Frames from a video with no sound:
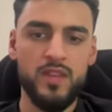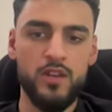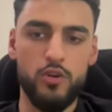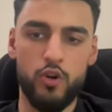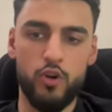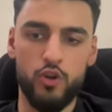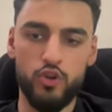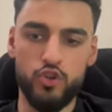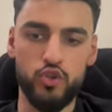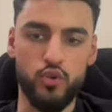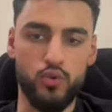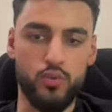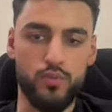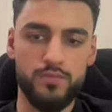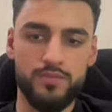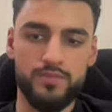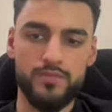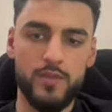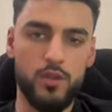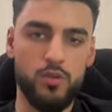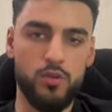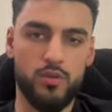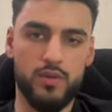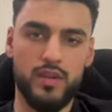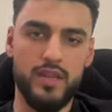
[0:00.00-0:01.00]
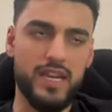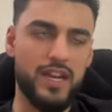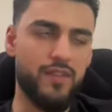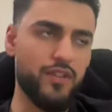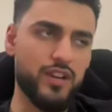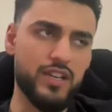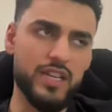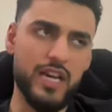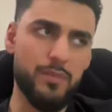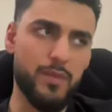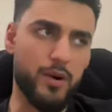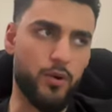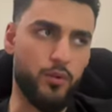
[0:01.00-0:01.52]
Also, look, every
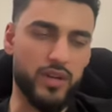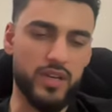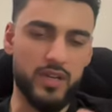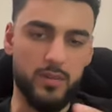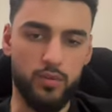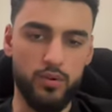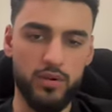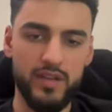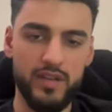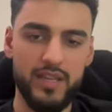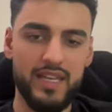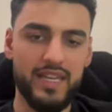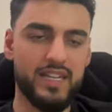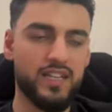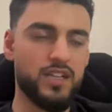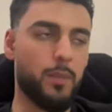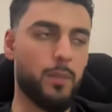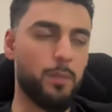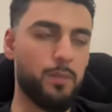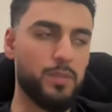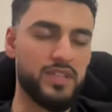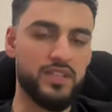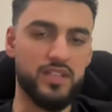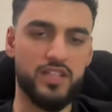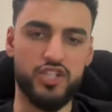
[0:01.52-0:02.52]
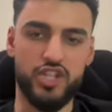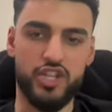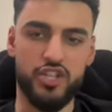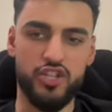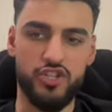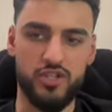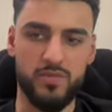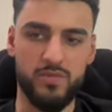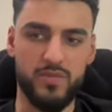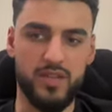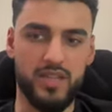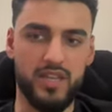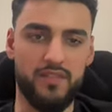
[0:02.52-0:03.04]
time I read a book, it completely
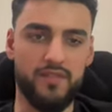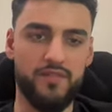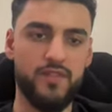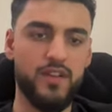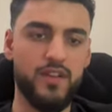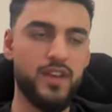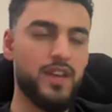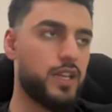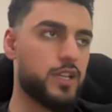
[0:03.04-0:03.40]
changes my life.